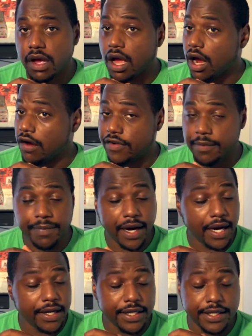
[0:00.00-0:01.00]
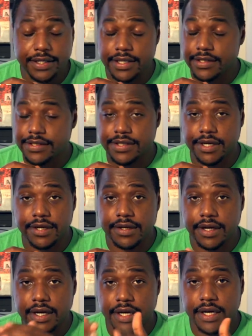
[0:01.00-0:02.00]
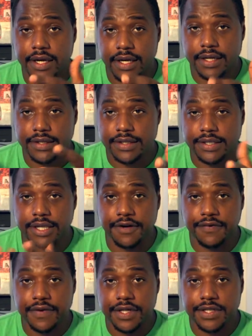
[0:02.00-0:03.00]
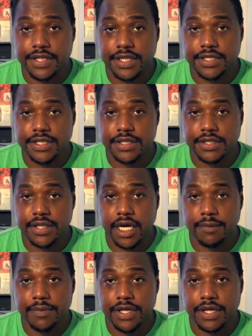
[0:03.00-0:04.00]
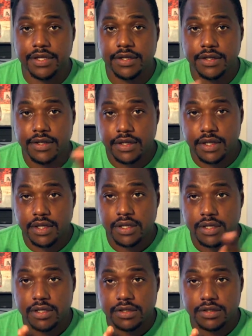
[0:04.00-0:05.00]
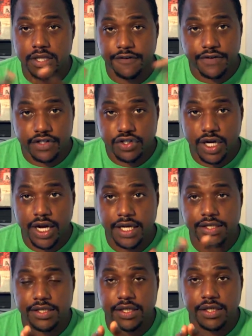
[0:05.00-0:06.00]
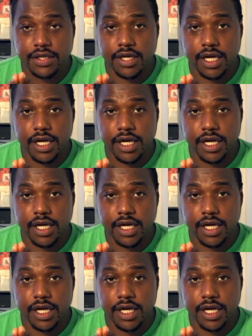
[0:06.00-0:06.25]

Everybody gets their different attention. You know what I mean? Different strategy,